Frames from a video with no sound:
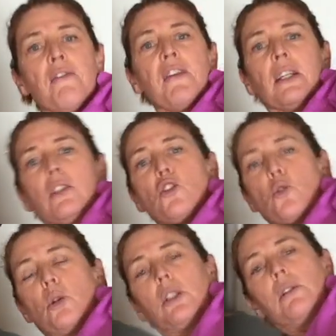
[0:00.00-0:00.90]
the affected
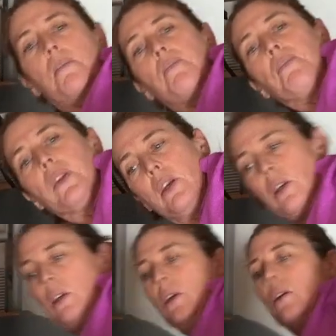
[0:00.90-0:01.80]
shoulder.
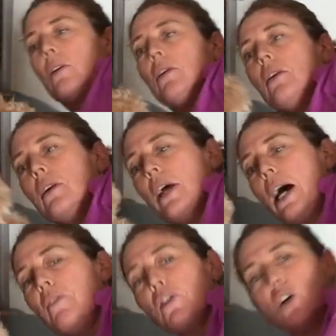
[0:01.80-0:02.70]
You
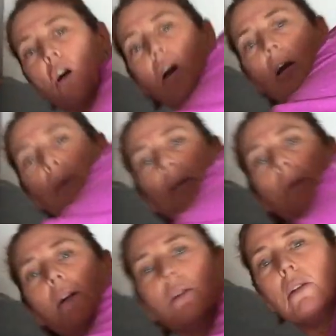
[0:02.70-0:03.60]
have your arm at
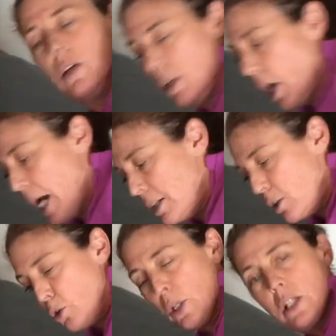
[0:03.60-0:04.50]
about 90
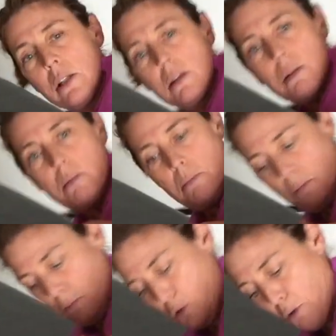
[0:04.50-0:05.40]
degrees
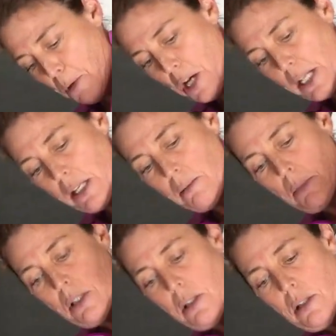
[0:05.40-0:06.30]
to your body.
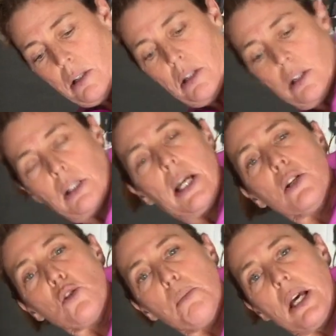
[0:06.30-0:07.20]

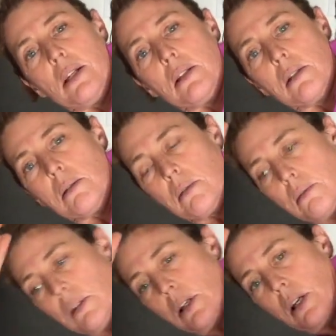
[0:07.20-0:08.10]
Legs are bent.
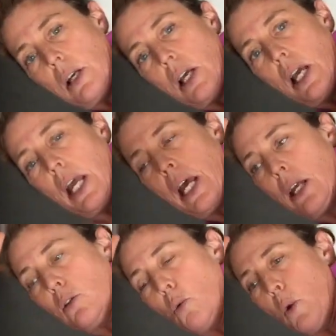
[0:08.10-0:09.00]

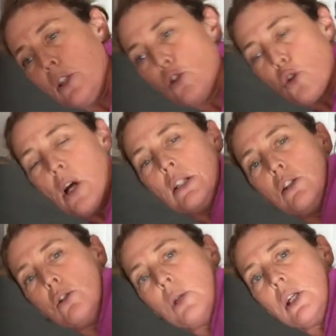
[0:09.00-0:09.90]
And what you're trying
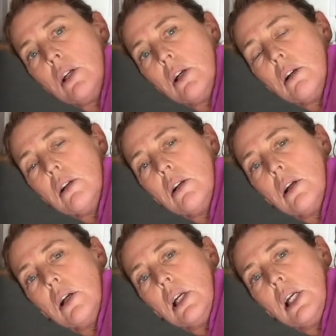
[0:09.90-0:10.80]
to do here
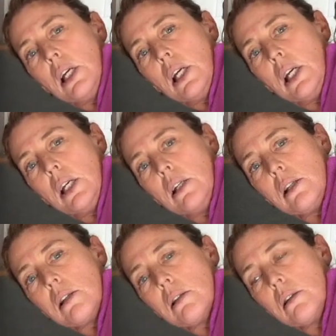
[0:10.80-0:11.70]

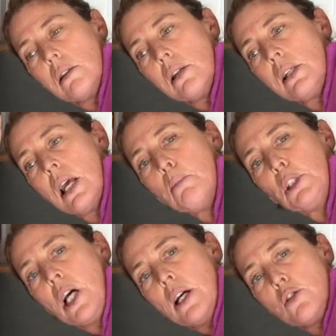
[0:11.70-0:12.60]
is
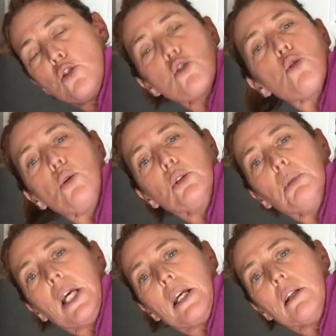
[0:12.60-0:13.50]
stabilize your shoulder
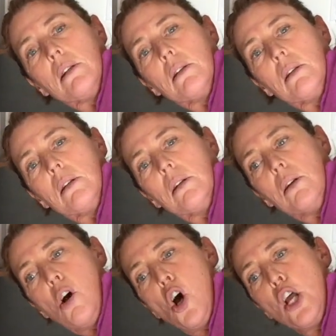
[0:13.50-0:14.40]
blade
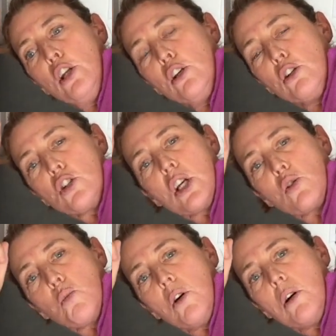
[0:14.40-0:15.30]
on your
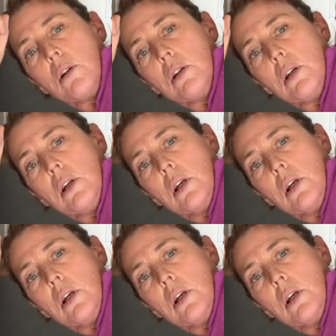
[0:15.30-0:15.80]
chest wall.